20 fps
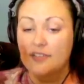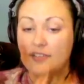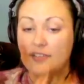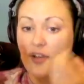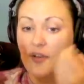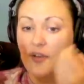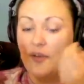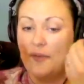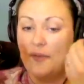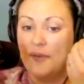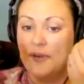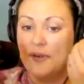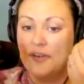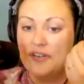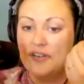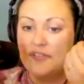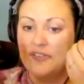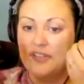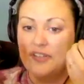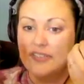So I
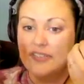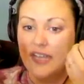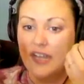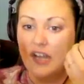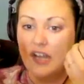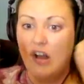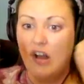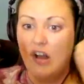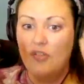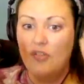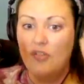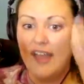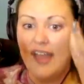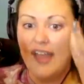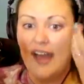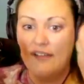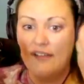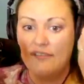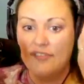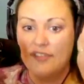wonder if it's like, oh,
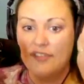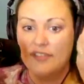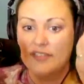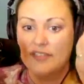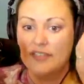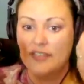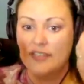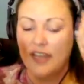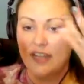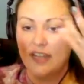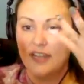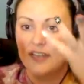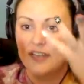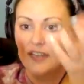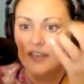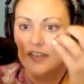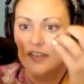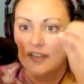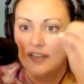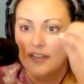they have this
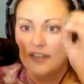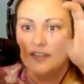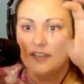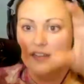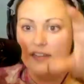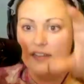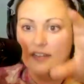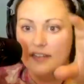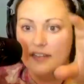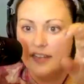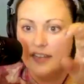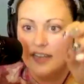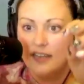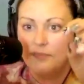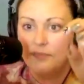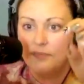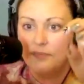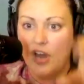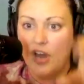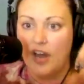like
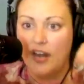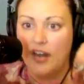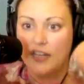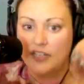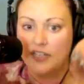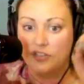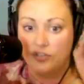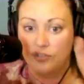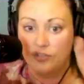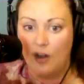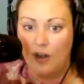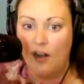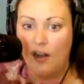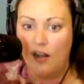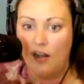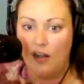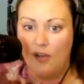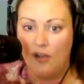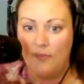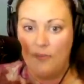hypnotic
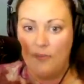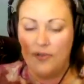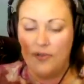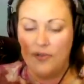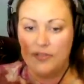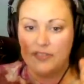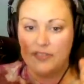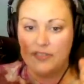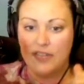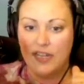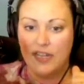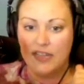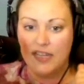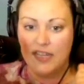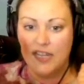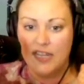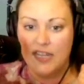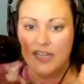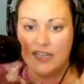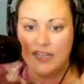draw almost,
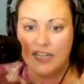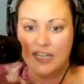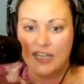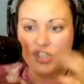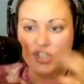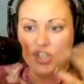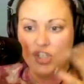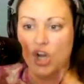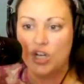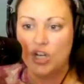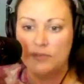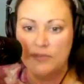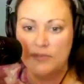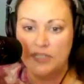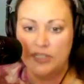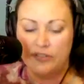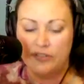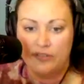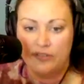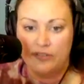like they can like
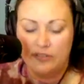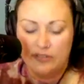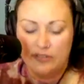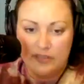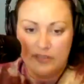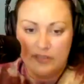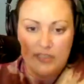charm you.